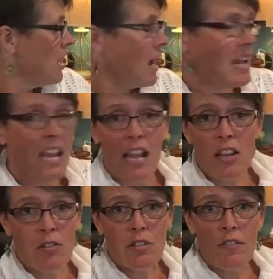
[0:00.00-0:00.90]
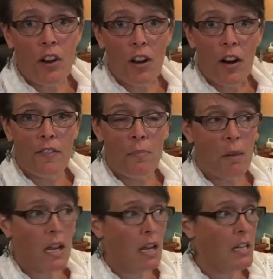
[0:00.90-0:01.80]
I can't use it very often
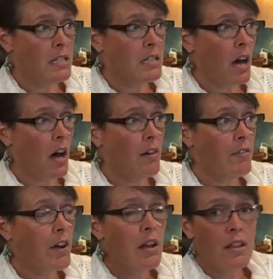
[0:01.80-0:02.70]
because of